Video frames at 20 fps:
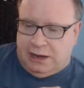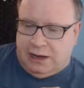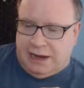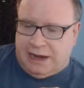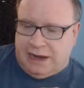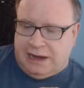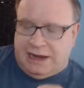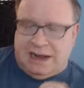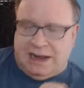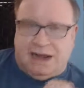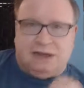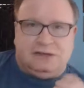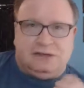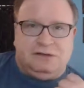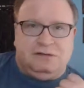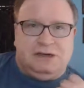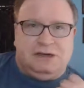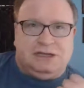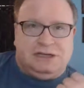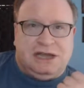And the
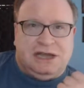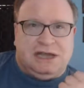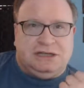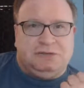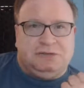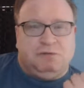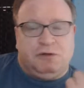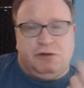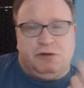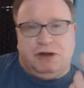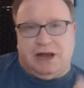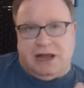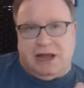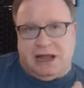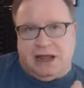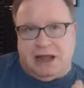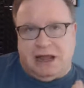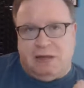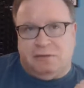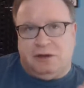answer is yes. I'm
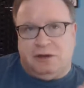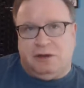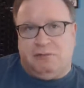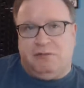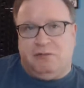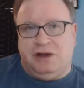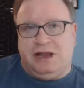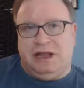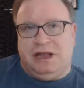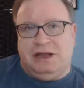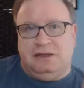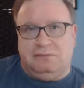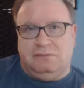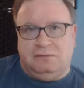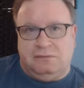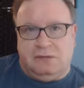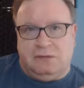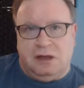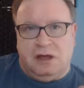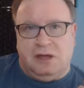gonna bring in
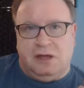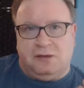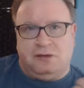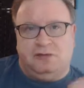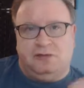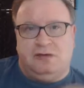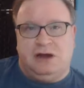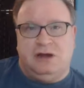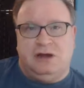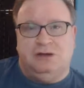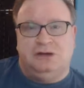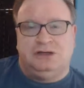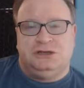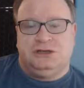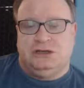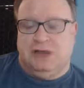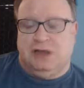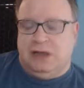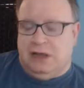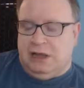other
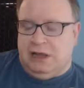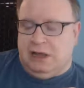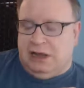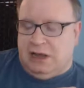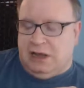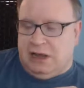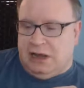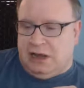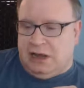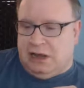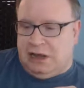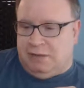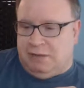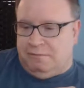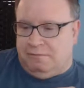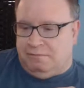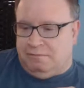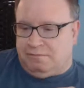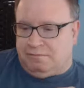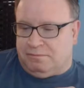creators.
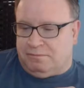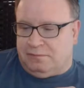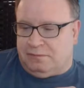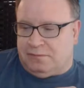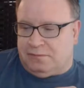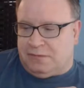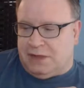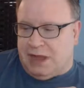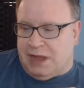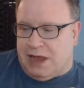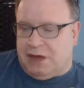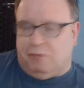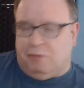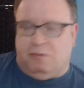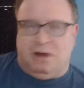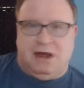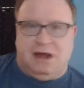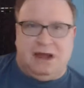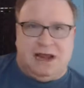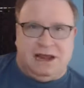I don't
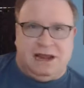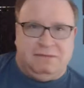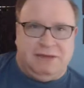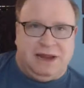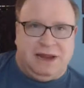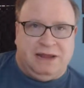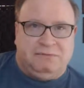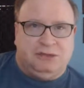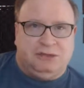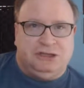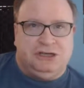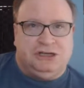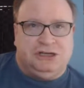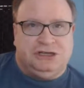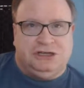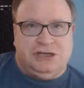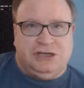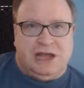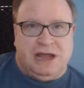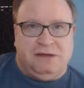want to name names
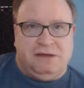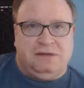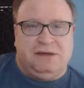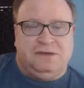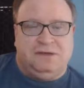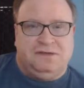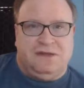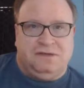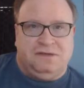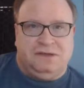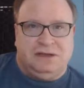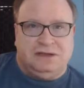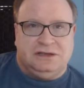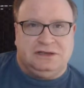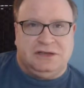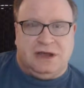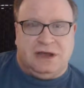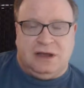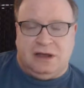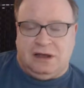just yet because
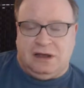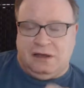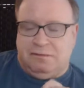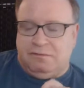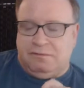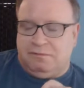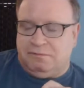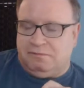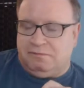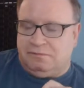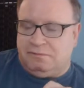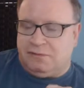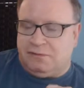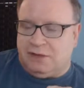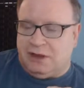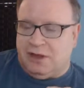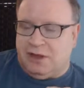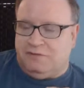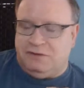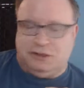nothing's
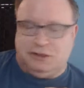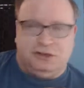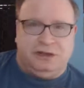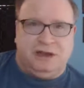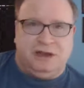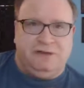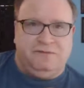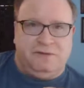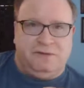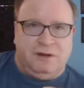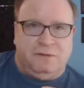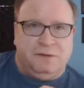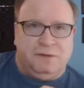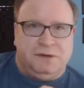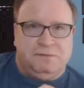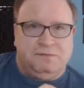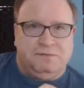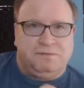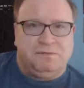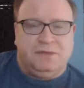officially confirmed.
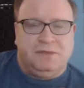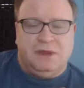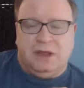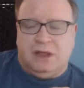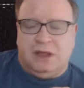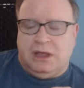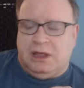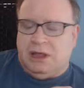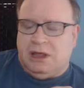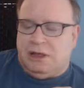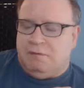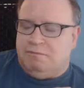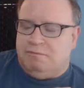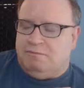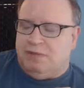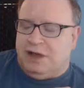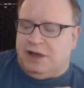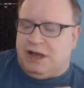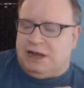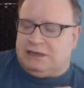
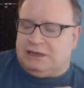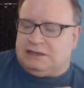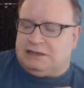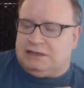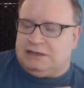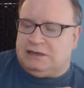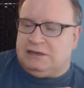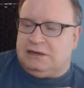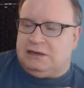But